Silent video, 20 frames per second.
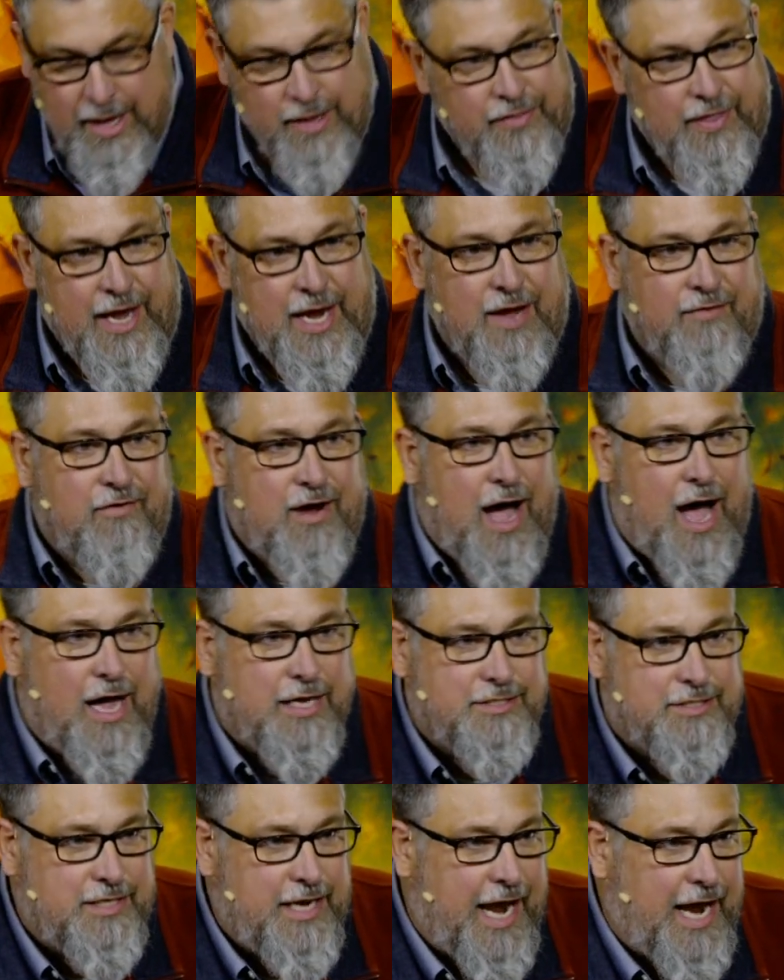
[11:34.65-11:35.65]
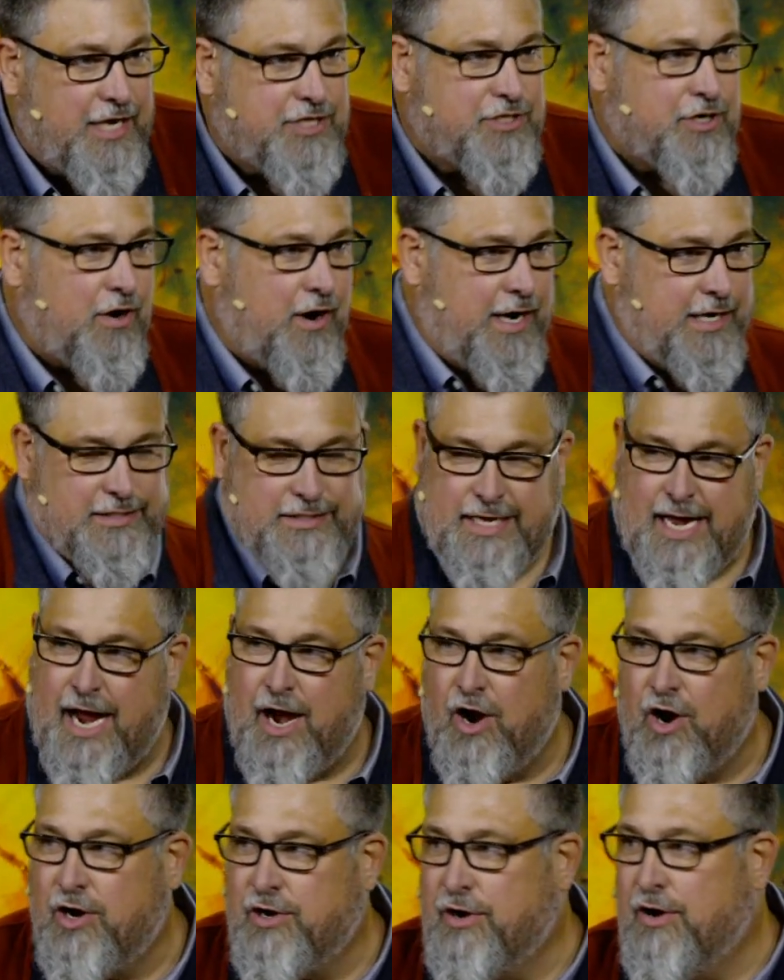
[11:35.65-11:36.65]
Think of God's nature and His
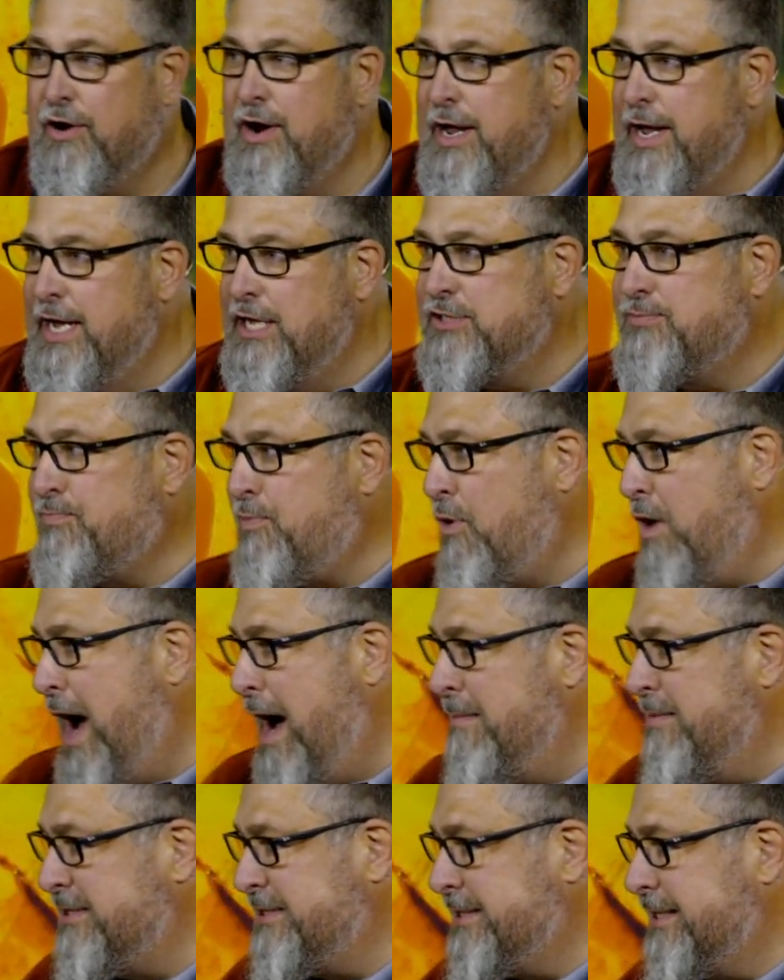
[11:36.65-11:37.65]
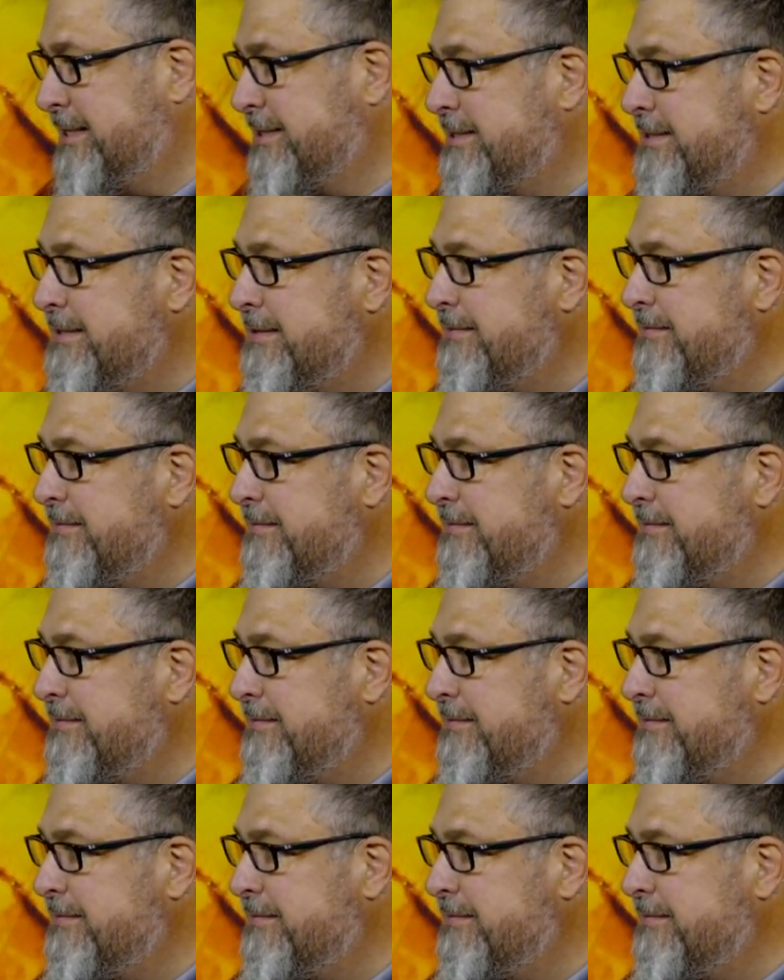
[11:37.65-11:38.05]
character, His promises.